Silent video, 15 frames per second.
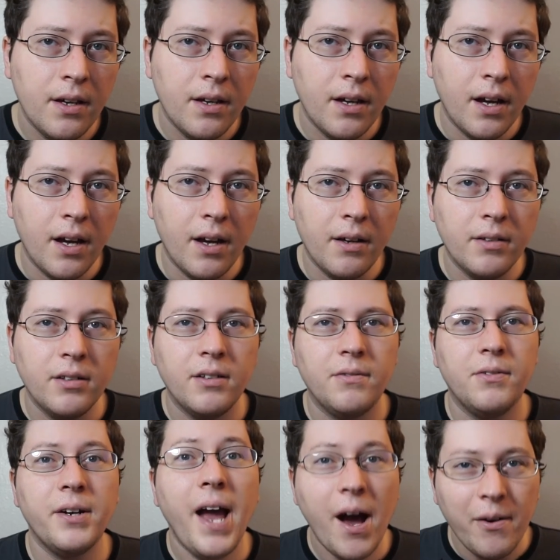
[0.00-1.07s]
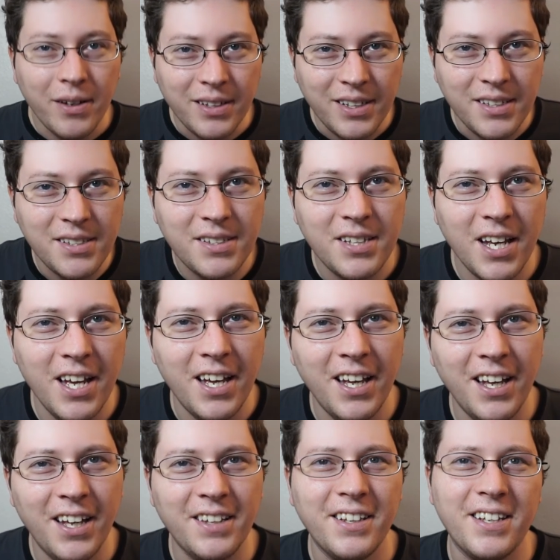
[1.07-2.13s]
Uh, for now at least,
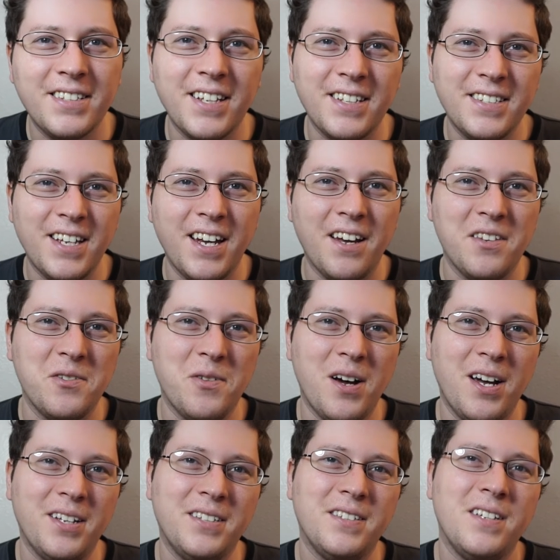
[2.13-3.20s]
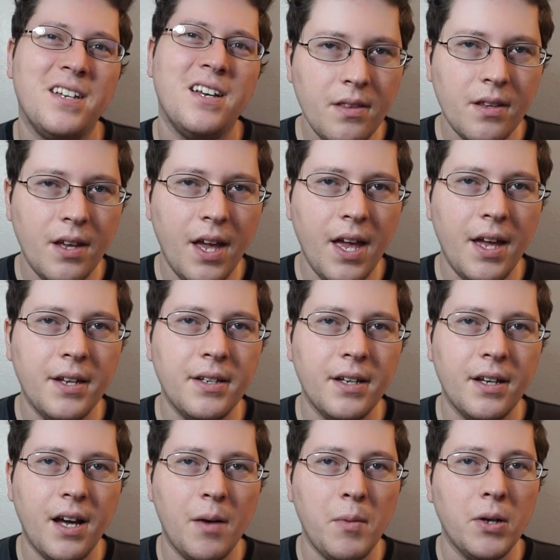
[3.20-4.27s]
unless I say otherwise. And uh,
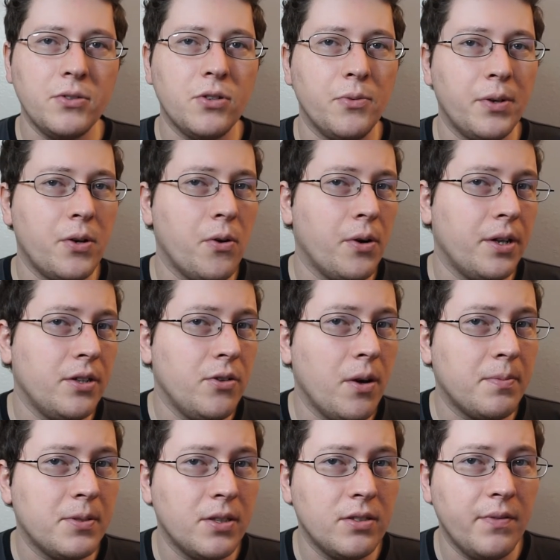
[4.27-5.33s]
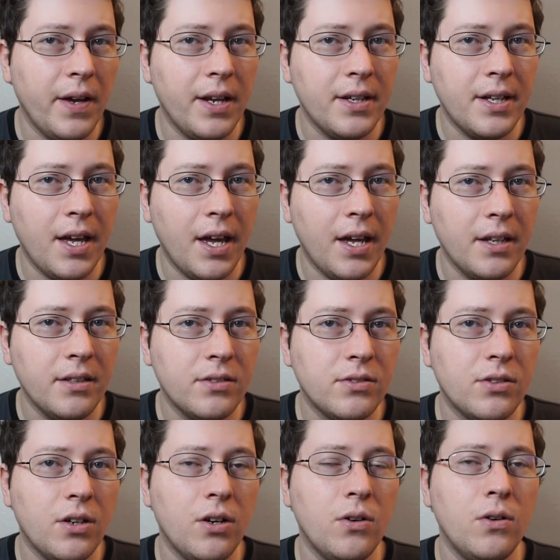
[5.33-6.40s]
I'm also recording new episodes of Andy Cade,
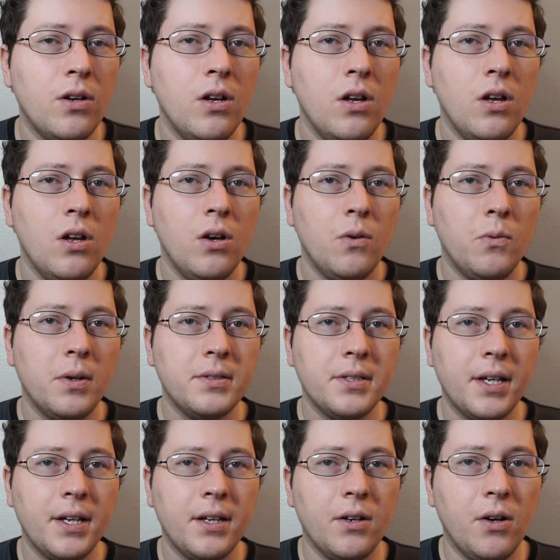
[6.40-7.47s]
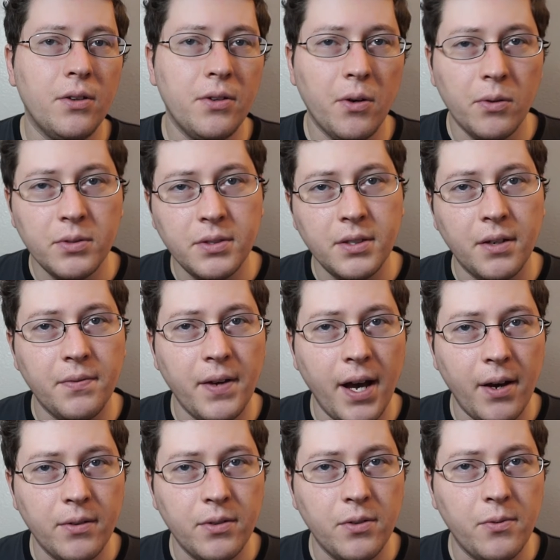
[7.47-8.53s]
so once I get all the old stuff
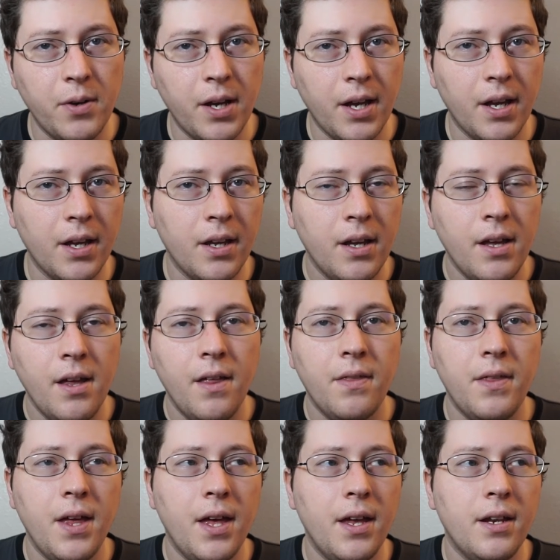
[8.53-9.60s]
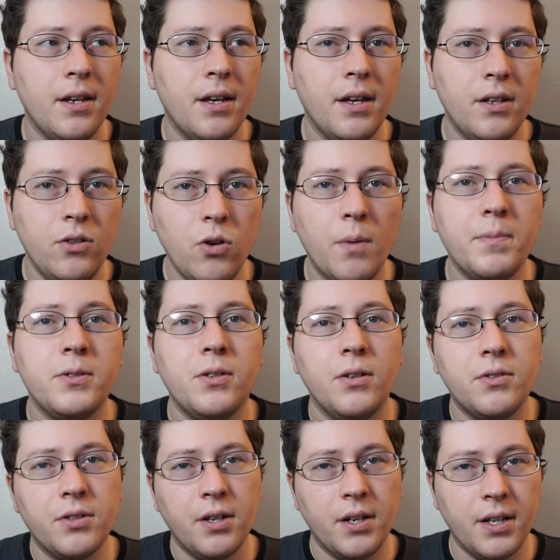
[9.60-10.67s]
out of the way, then uh, new
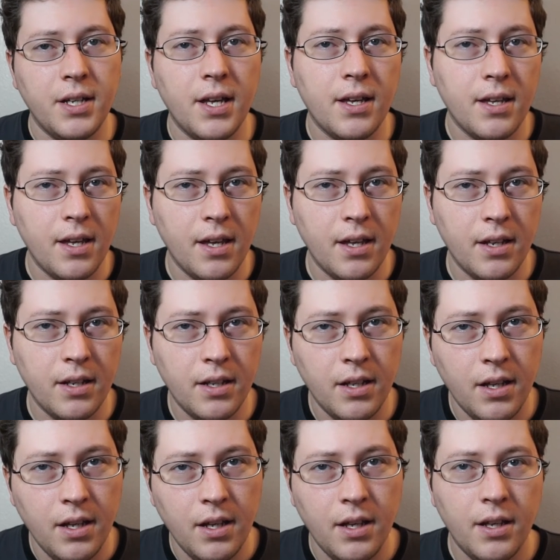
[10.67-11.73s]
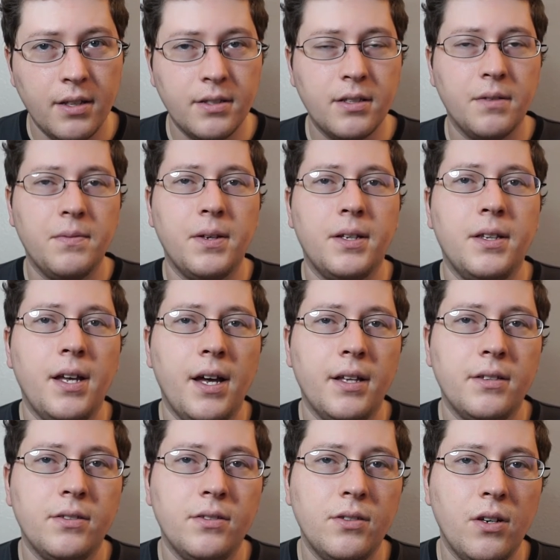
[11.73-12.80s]
episodes are gonna kick in and stuff like
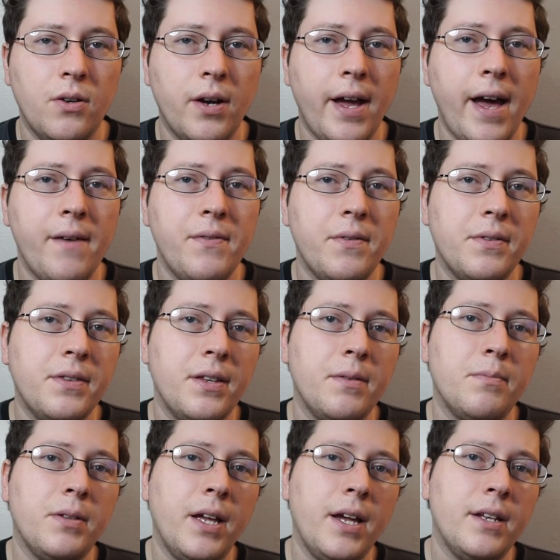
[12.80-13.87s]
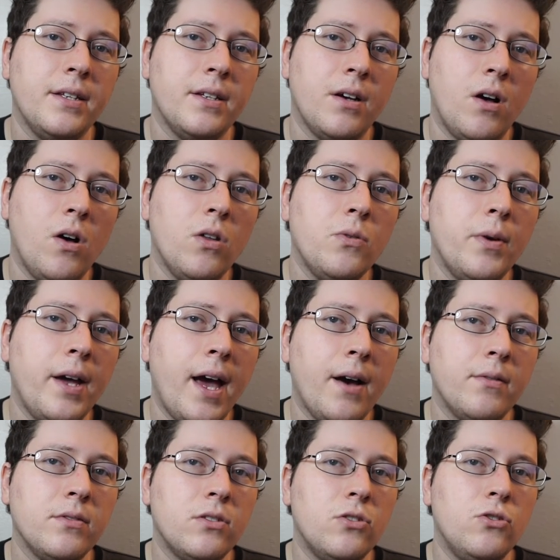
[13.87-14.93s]
that. So I have everything planned all the way
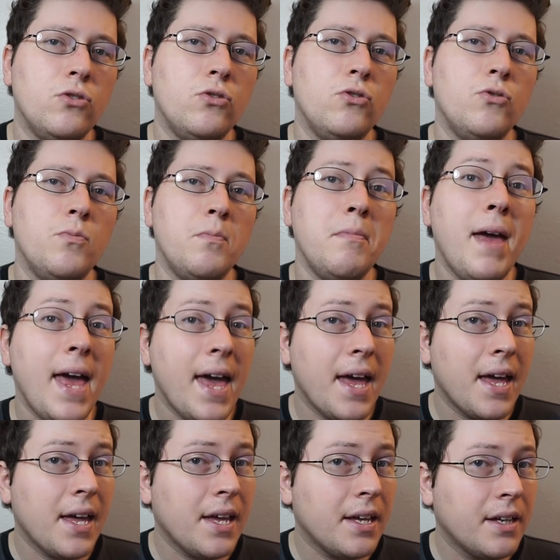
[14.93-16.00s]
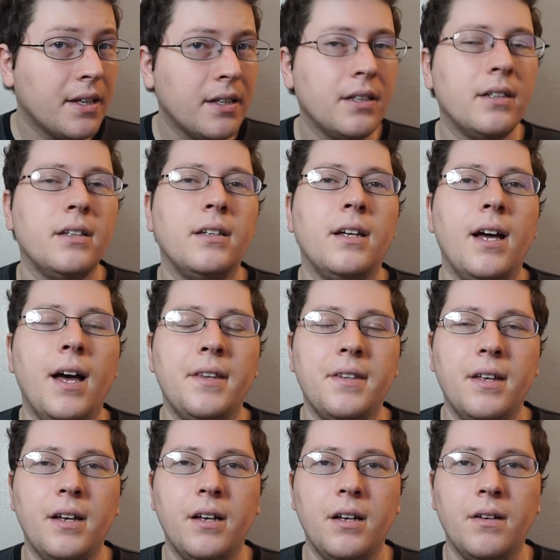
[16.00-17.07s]
out to May at,
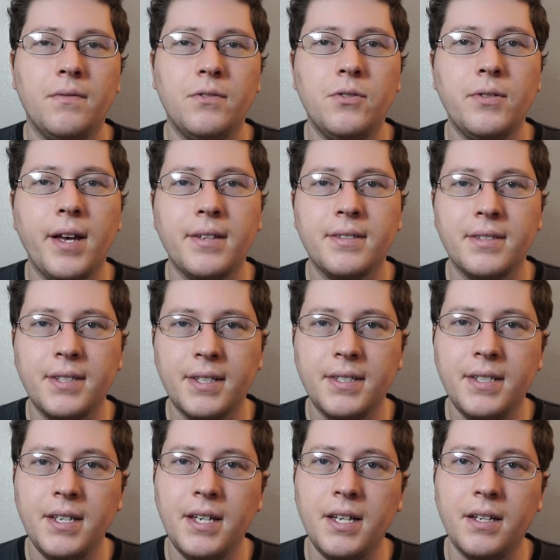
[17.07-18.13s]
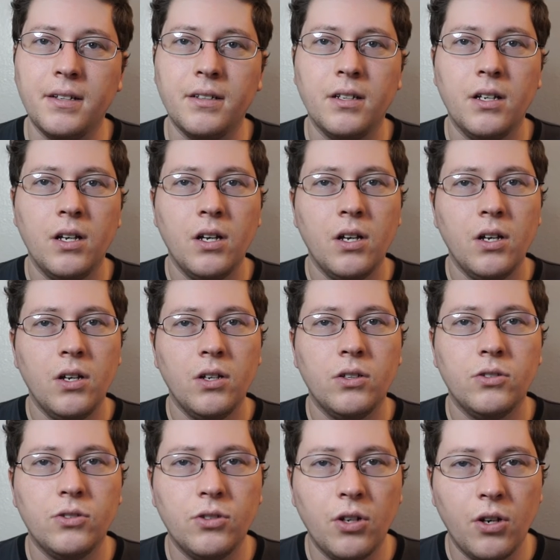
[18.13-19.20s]
of two thousand sixteen.
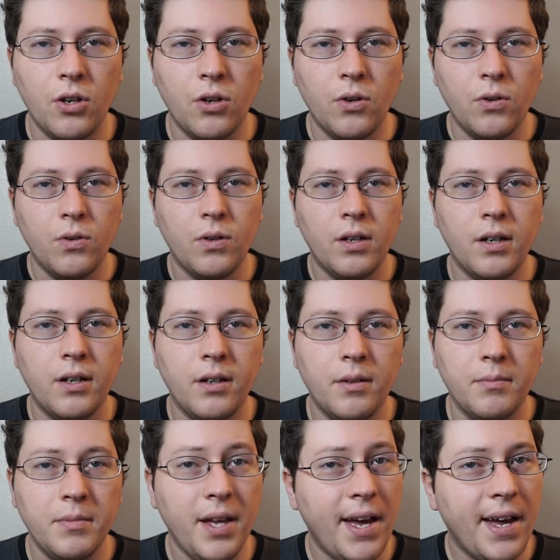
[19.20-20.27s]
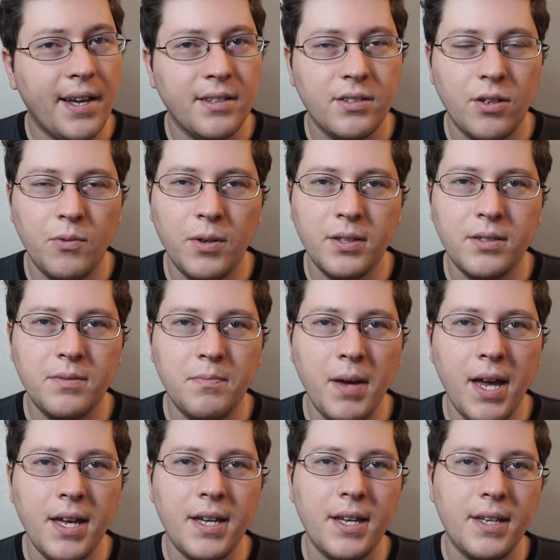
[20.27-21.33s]
So um, yeah, so once
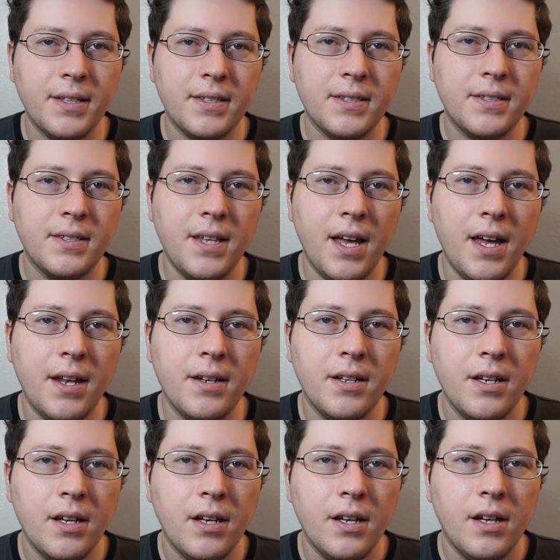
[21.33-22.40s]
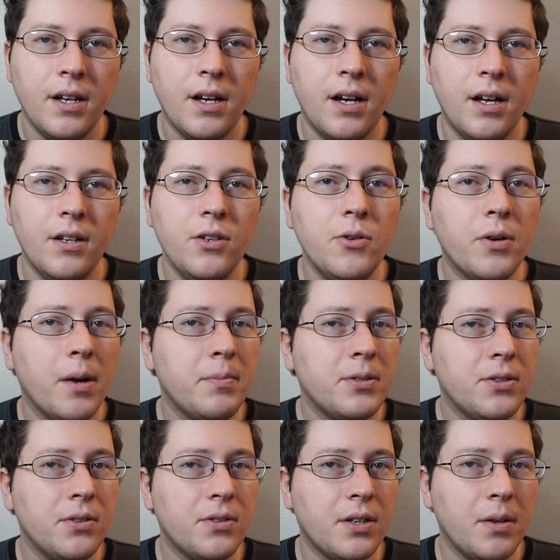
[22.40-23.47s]
May hits, then uh, newer
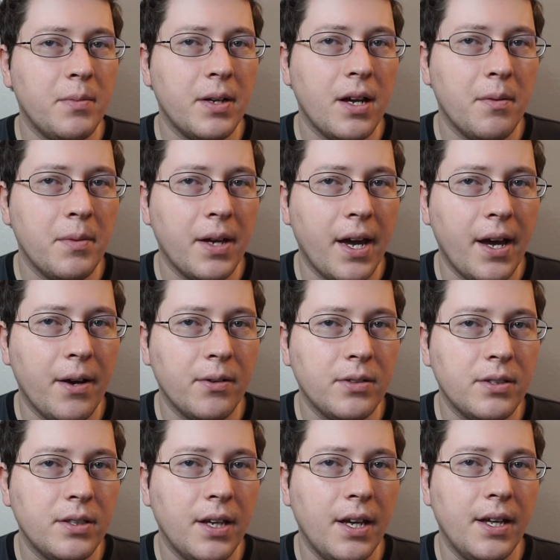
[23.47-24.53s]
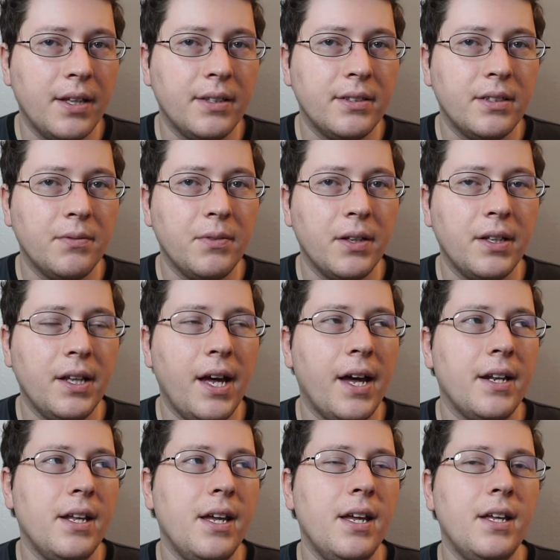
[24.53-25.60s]
episodes are going to be coming out and stuff like
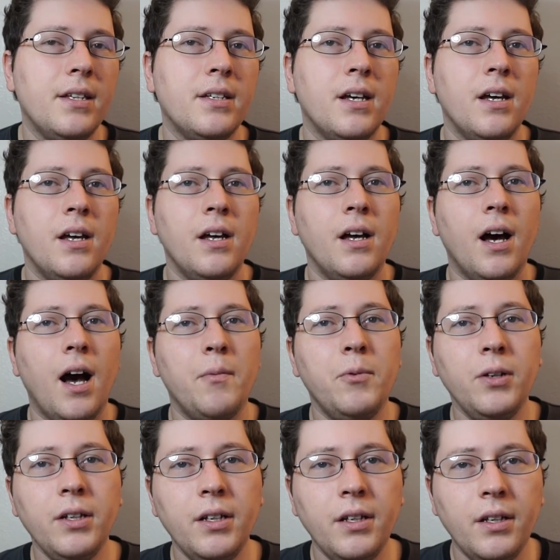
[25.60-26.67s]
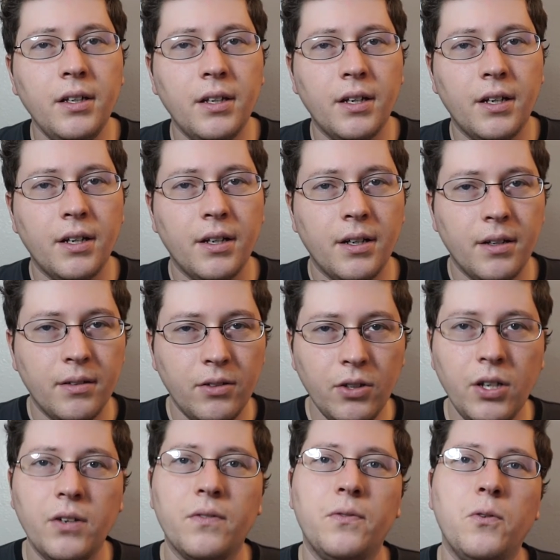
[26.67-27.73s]
that. And I'm really uh,
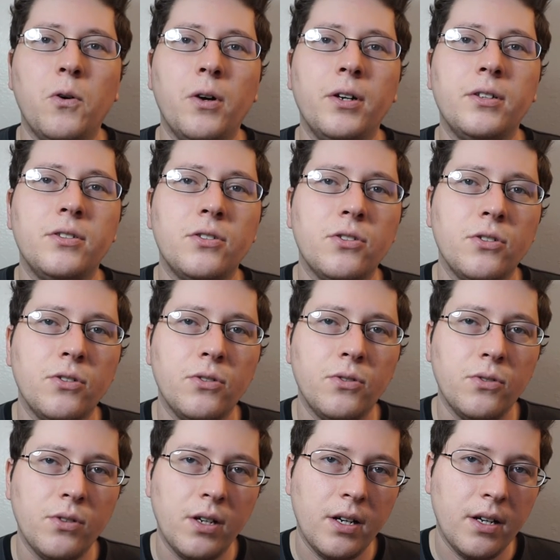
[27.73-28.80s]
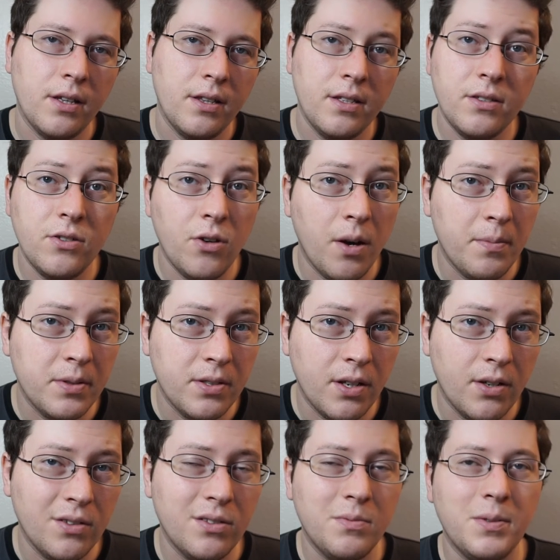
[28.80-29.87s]
looking forward to uh, these new
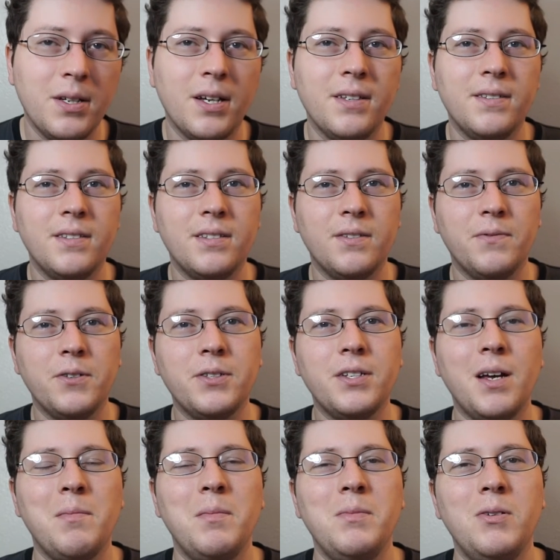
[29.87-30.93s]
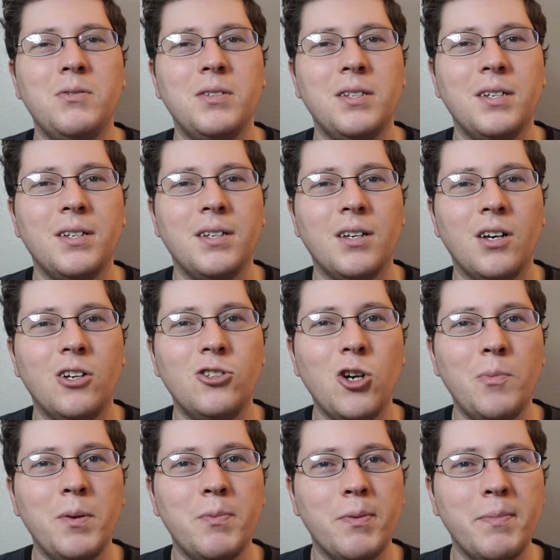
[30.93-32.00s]
episodes, because it's the first time I'm using
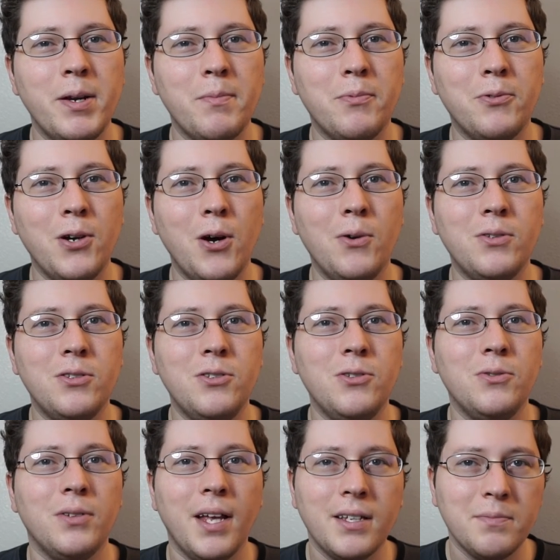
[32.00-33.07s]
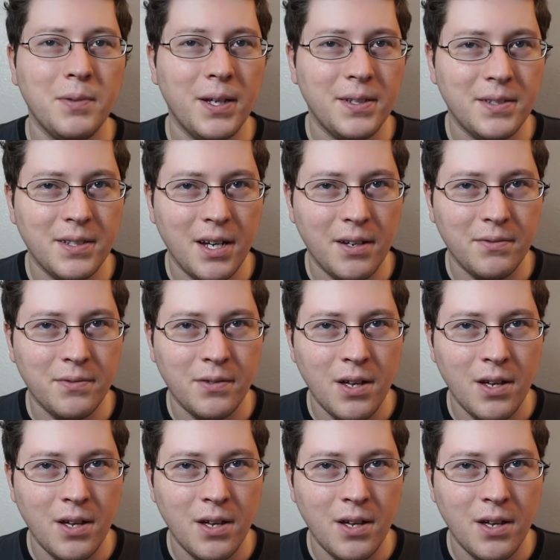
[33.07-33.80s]
Adobe Premiere Pro to do Let's Play stuff.